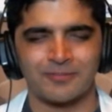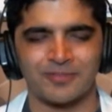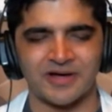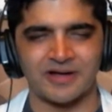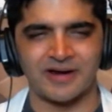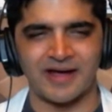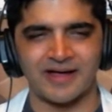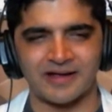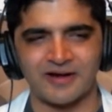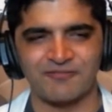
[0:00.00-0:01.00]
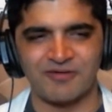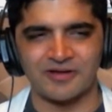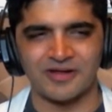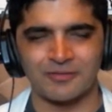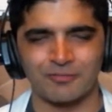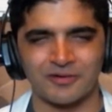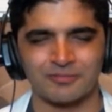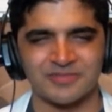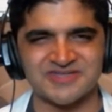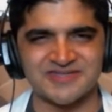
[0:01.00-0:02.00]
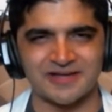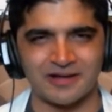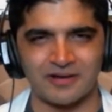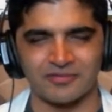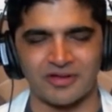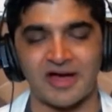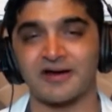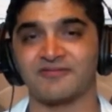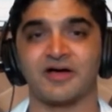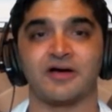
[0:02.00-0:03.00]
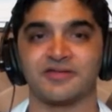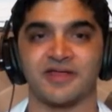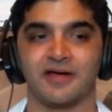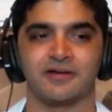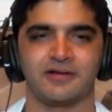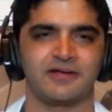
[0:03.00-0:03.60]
But I kind of feel like we're missing a lot of health ed.